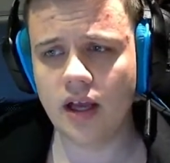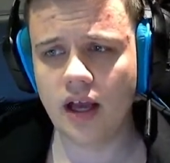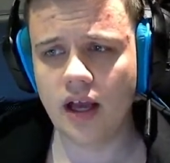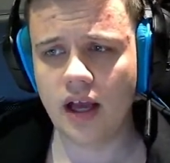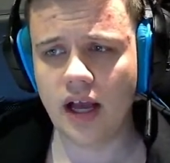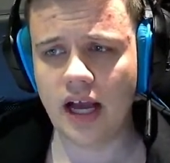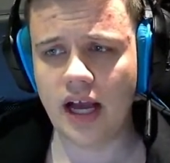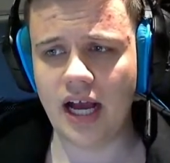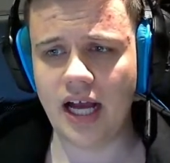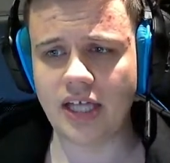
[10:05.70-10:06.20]

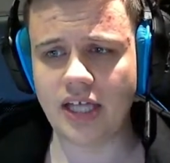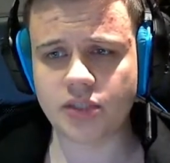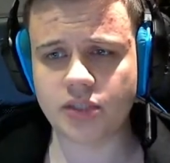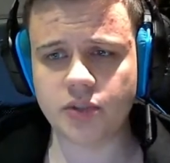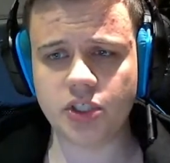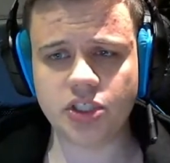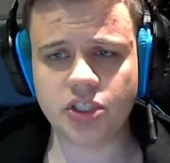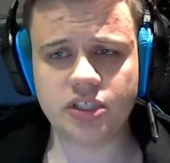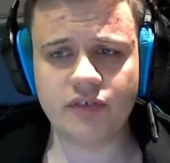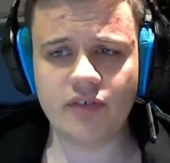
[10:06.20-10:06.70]
So
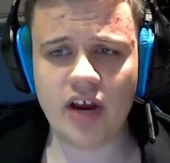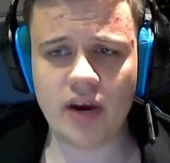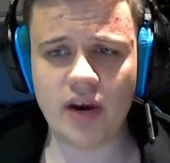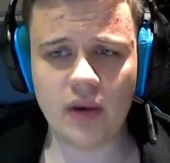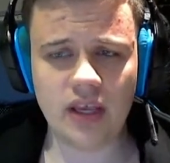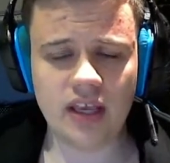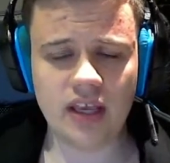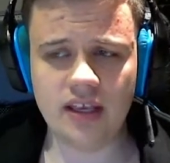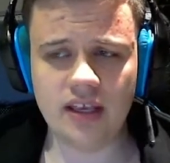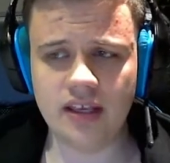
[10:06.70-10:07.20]
just a
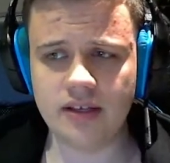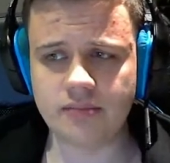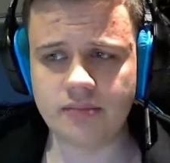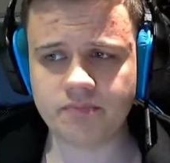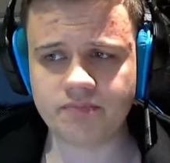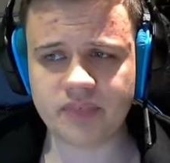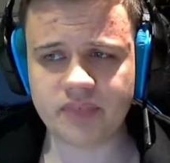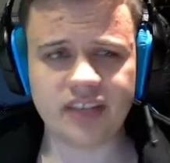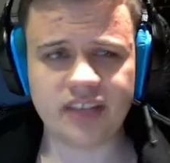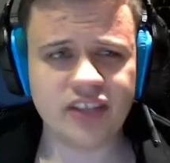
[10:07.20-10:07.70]
very,
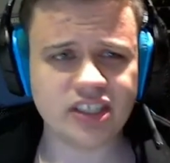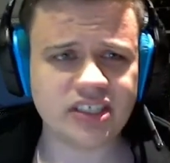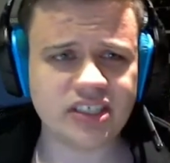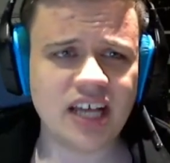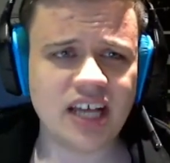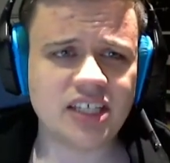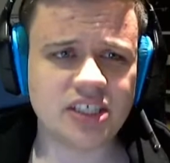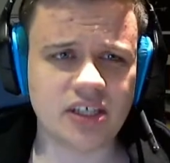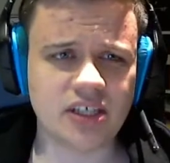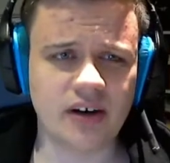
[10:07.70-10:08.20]
like, the
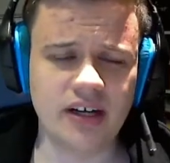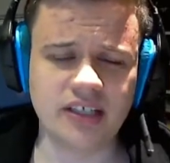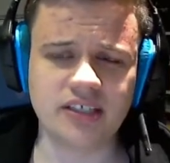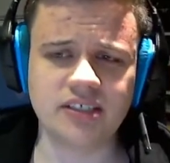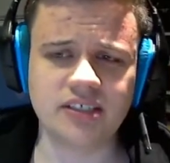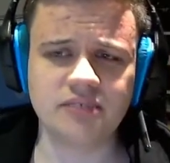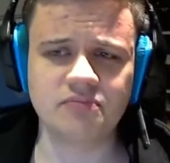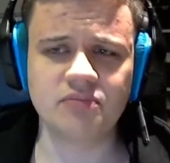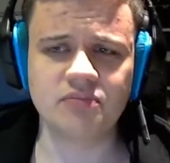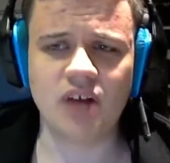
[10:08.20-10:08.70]
stats aren't
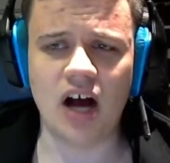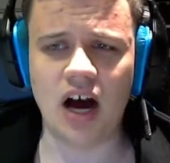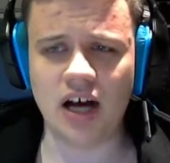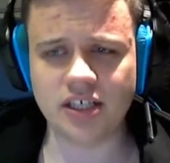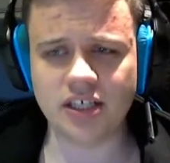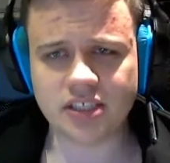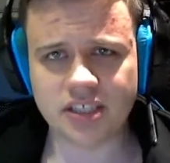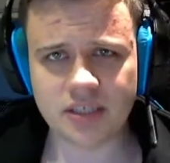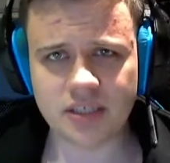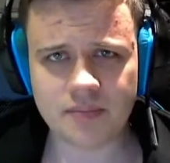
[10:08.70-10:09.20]

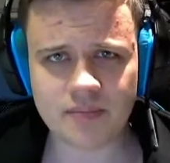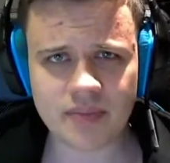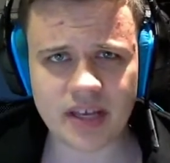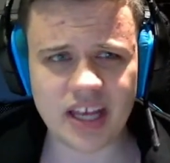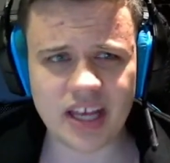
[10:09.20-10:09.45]
awesome.